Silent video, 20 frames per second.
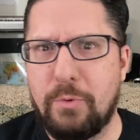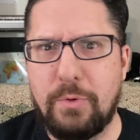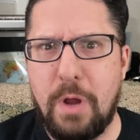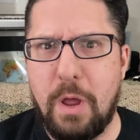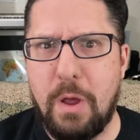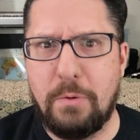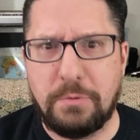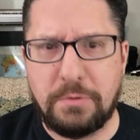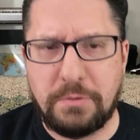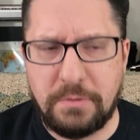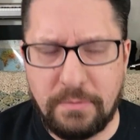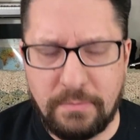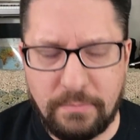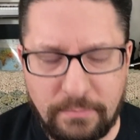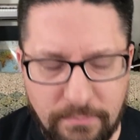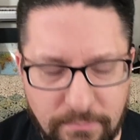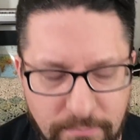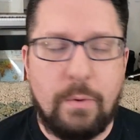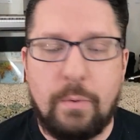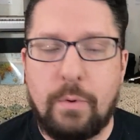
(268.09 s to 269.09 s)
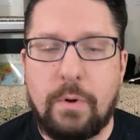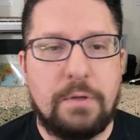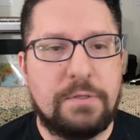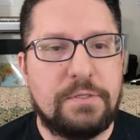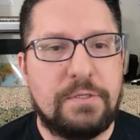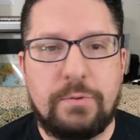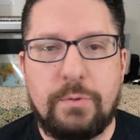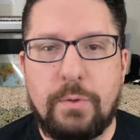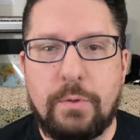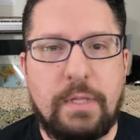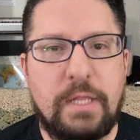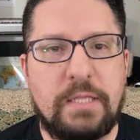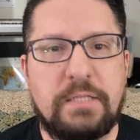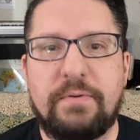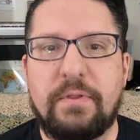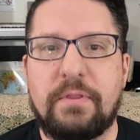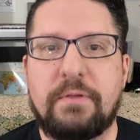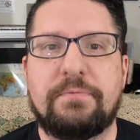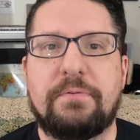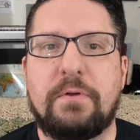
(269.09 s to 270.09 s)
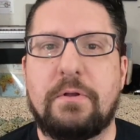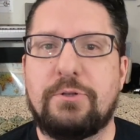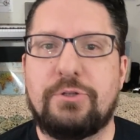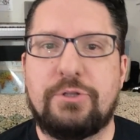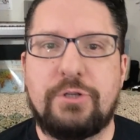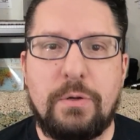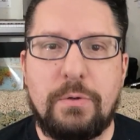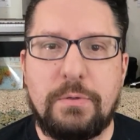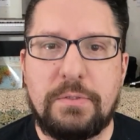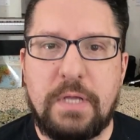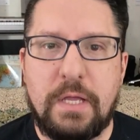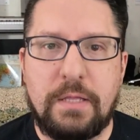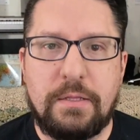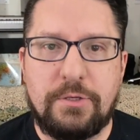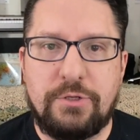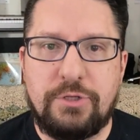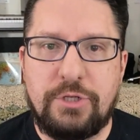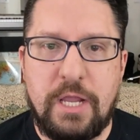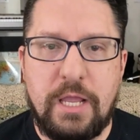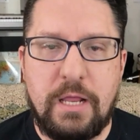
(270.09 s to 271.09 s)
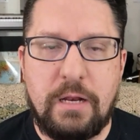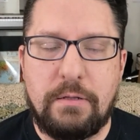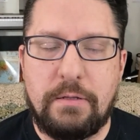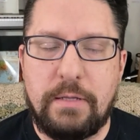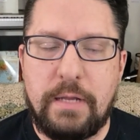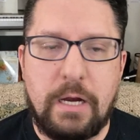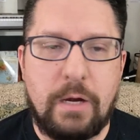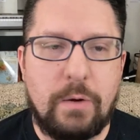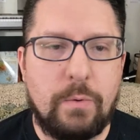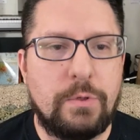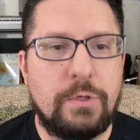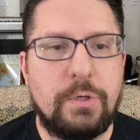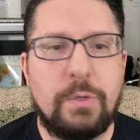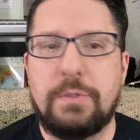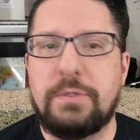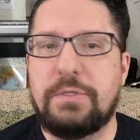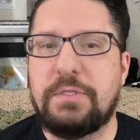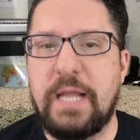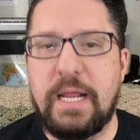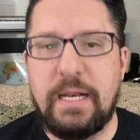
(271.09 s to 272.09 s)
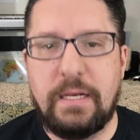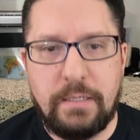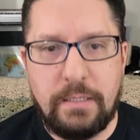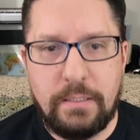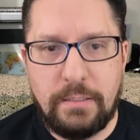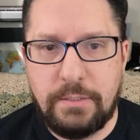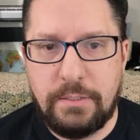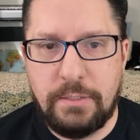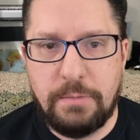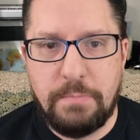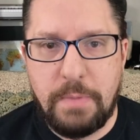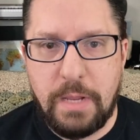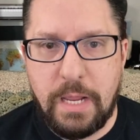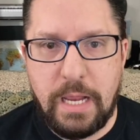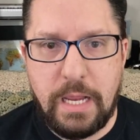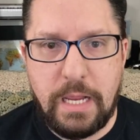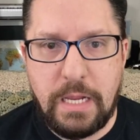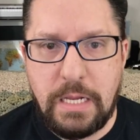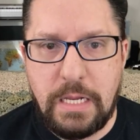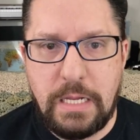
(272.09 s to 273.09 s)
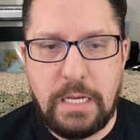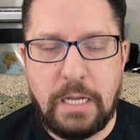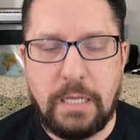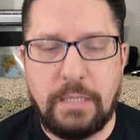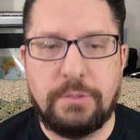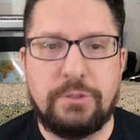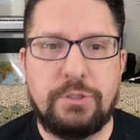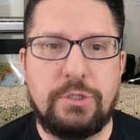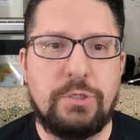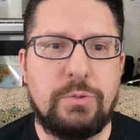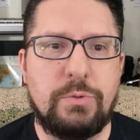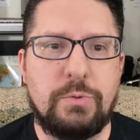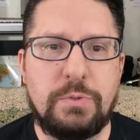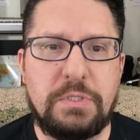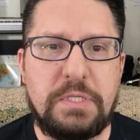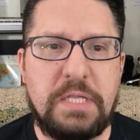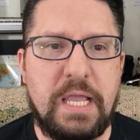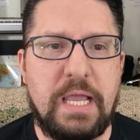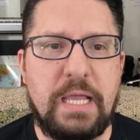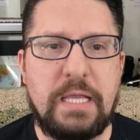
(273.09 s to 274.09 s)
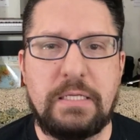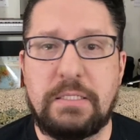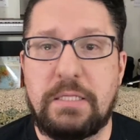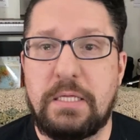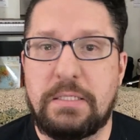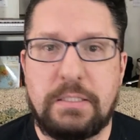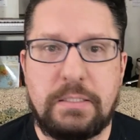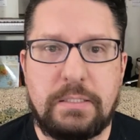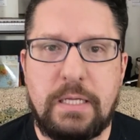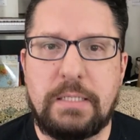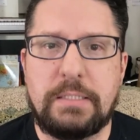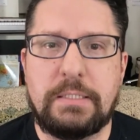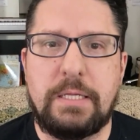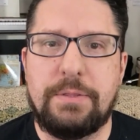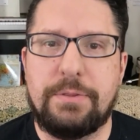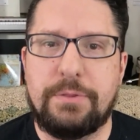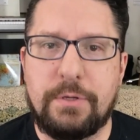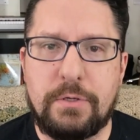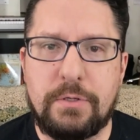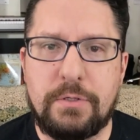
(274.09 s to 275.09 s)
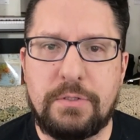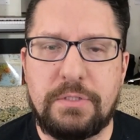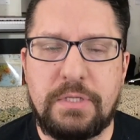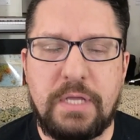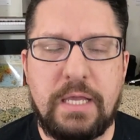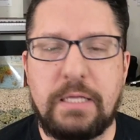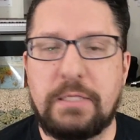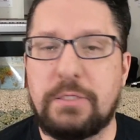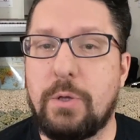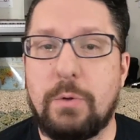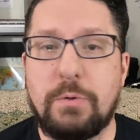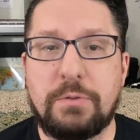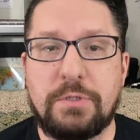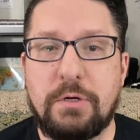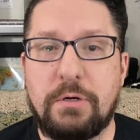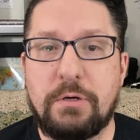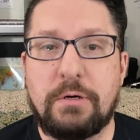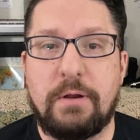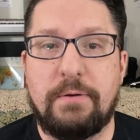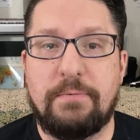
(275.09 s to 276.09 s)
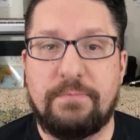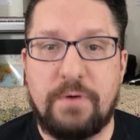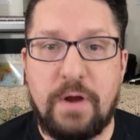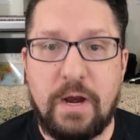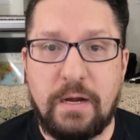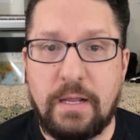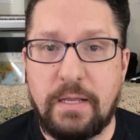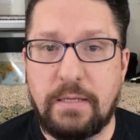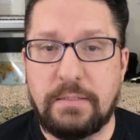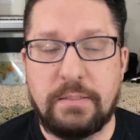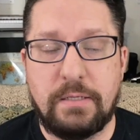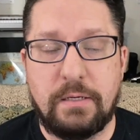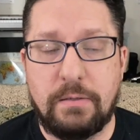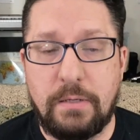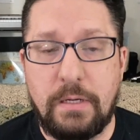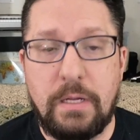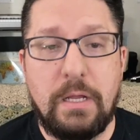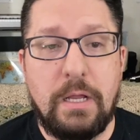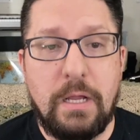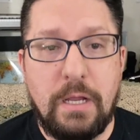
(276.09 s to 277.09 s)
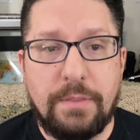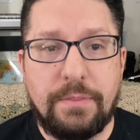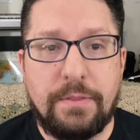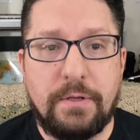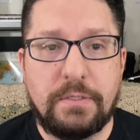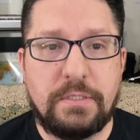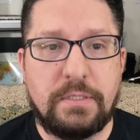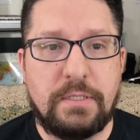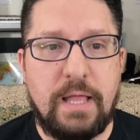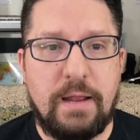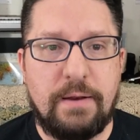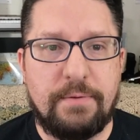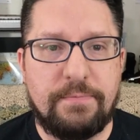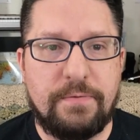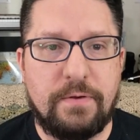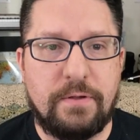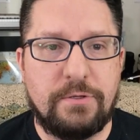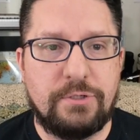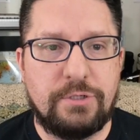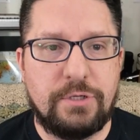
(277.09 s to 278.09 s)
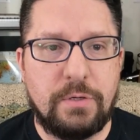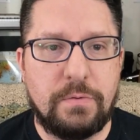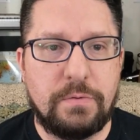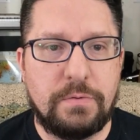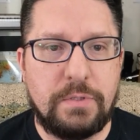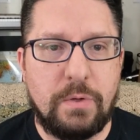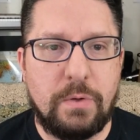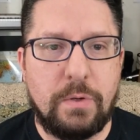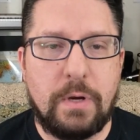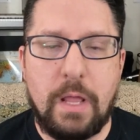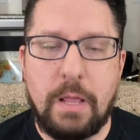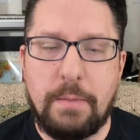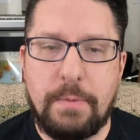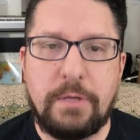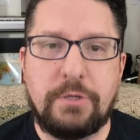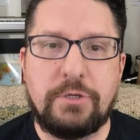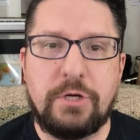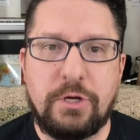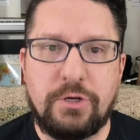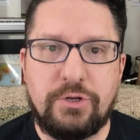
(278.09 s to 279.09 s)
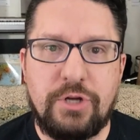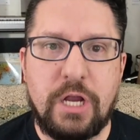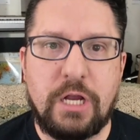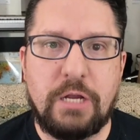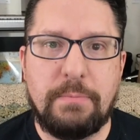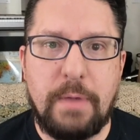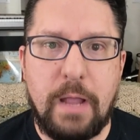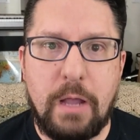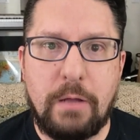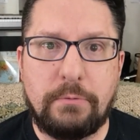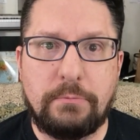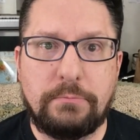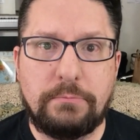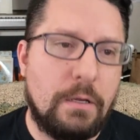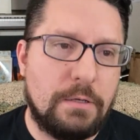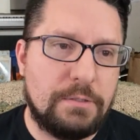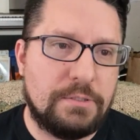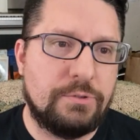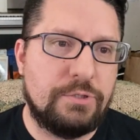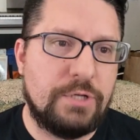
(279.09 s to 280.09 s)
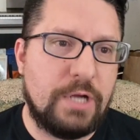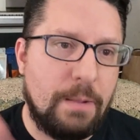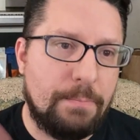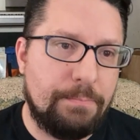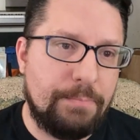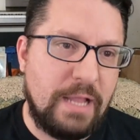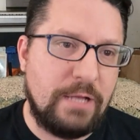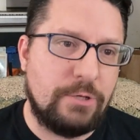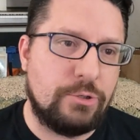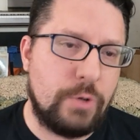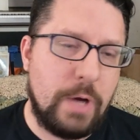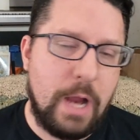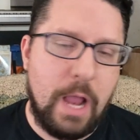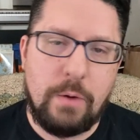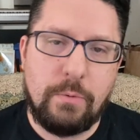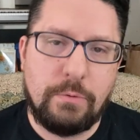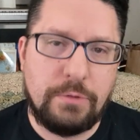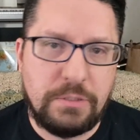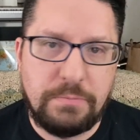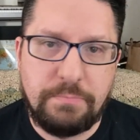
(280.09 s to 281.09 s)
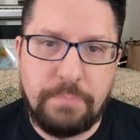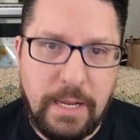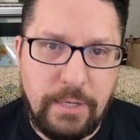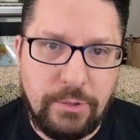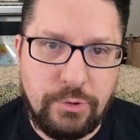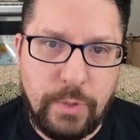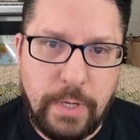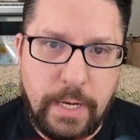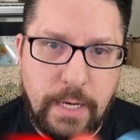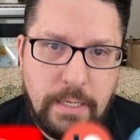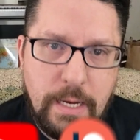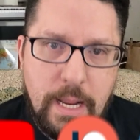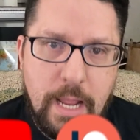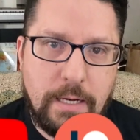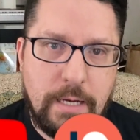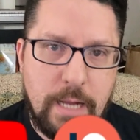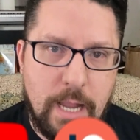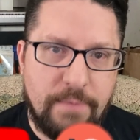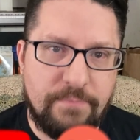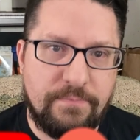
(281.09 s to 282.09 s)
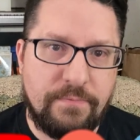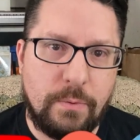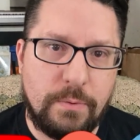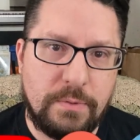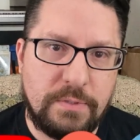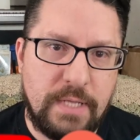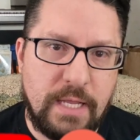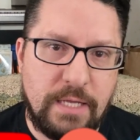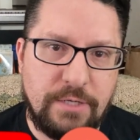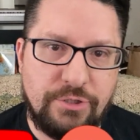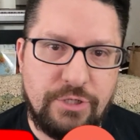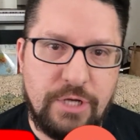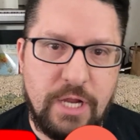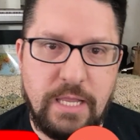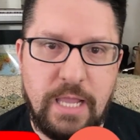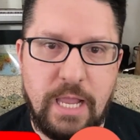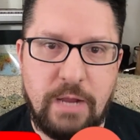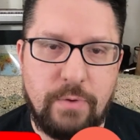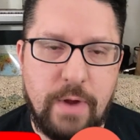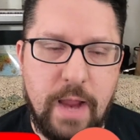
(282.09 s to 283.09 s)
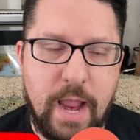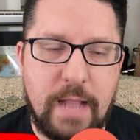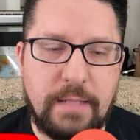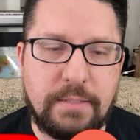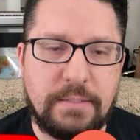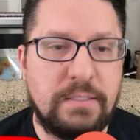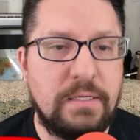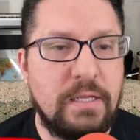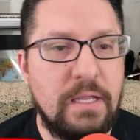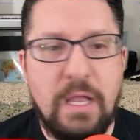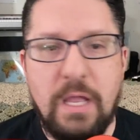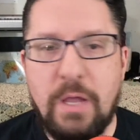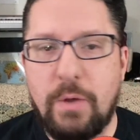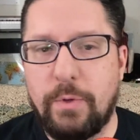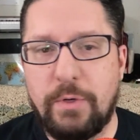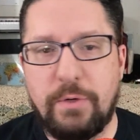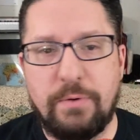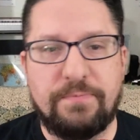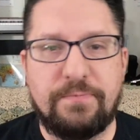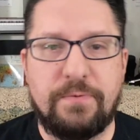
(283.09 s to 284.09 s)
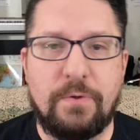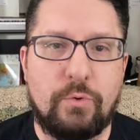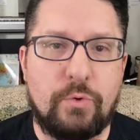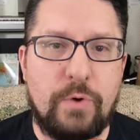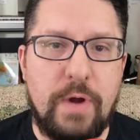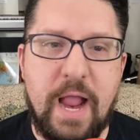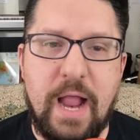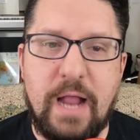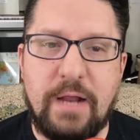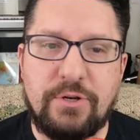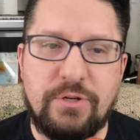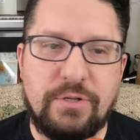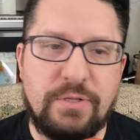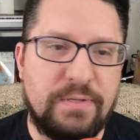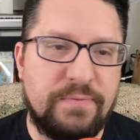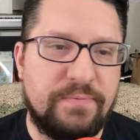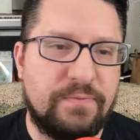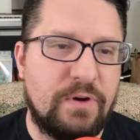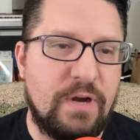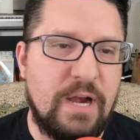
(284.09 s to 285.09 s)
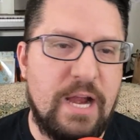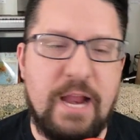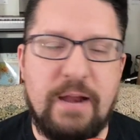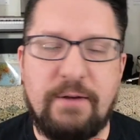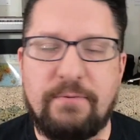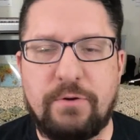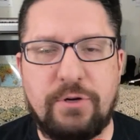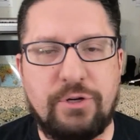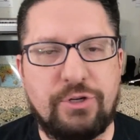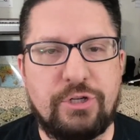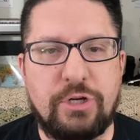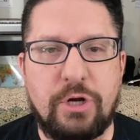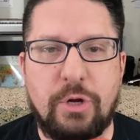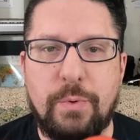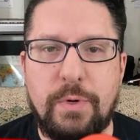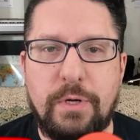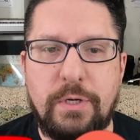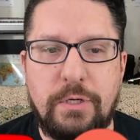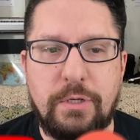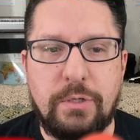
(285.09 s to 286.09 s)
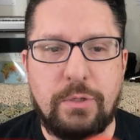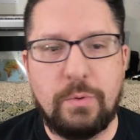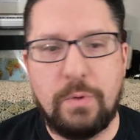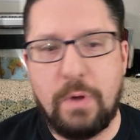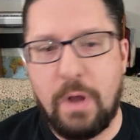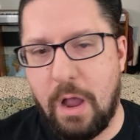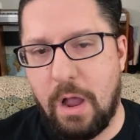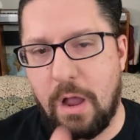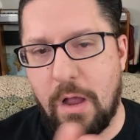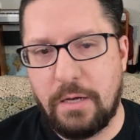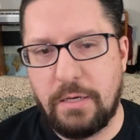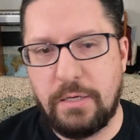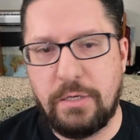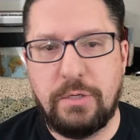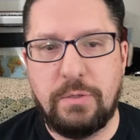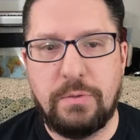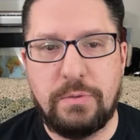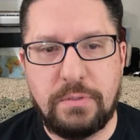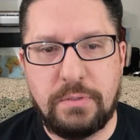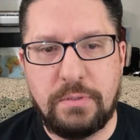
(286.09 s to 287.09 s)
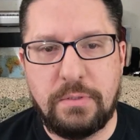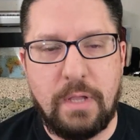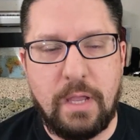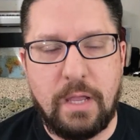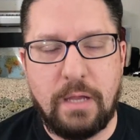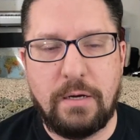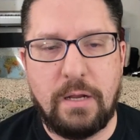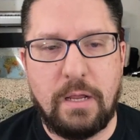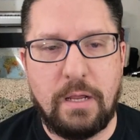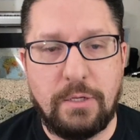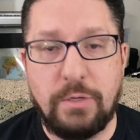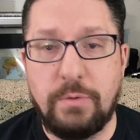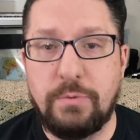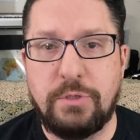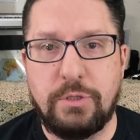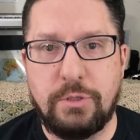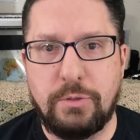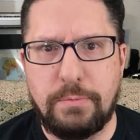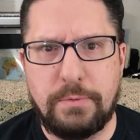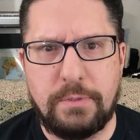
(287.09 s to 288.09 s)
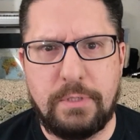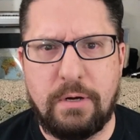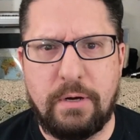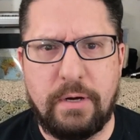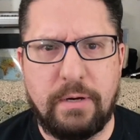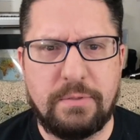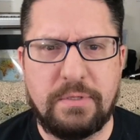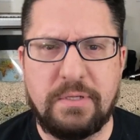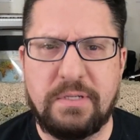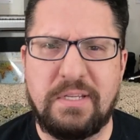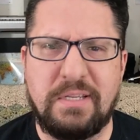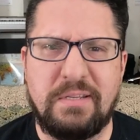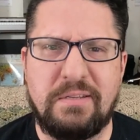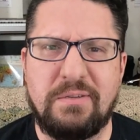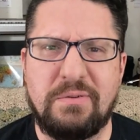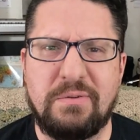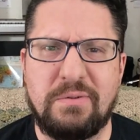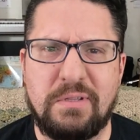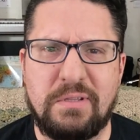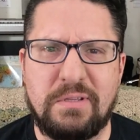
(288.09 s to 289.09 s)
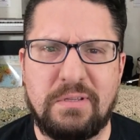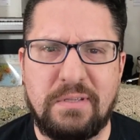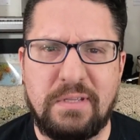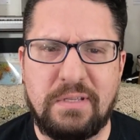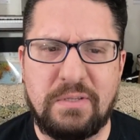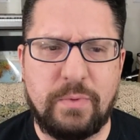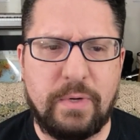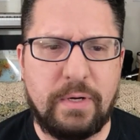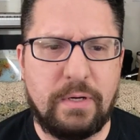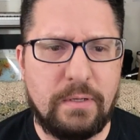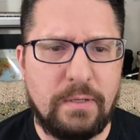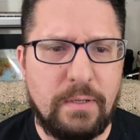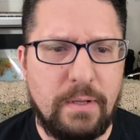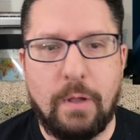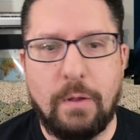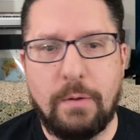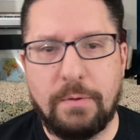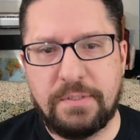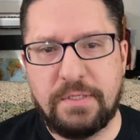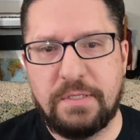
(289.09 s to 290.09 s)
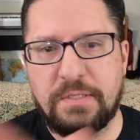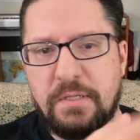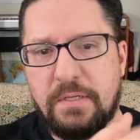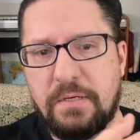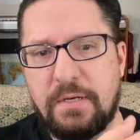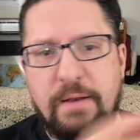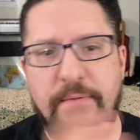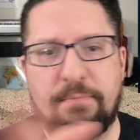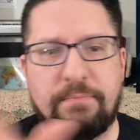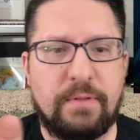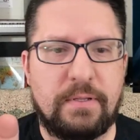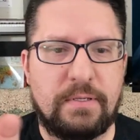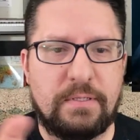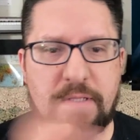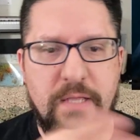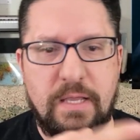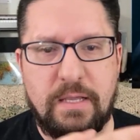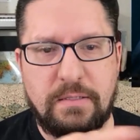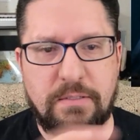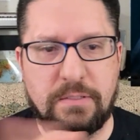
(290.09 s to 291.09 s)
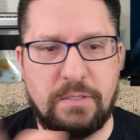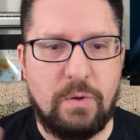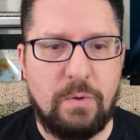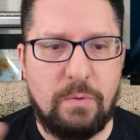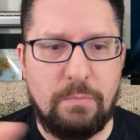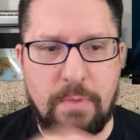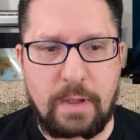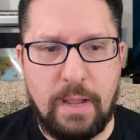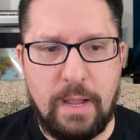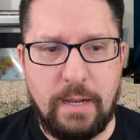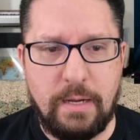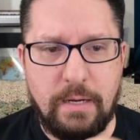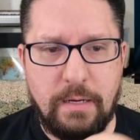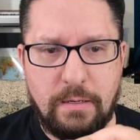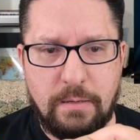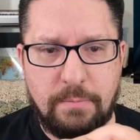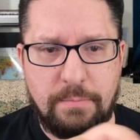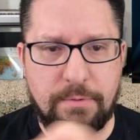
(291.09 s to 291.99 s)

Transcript: Who knows? But we're also doing lots of other fun shows on the channel here. We're doing Dead to Me on Tuesdays, This Is Us on Thursdays, Ozark on Fridays. So there's a lot of fun shows going on. Make sure you check them out. Also check out Patreon, which is patreon.com/JKReacts. We do full reactions for every show we do on YouTube. Sorry, I was gonna say useless. That's weird. Oh, it's because the Netflix thing is going by here.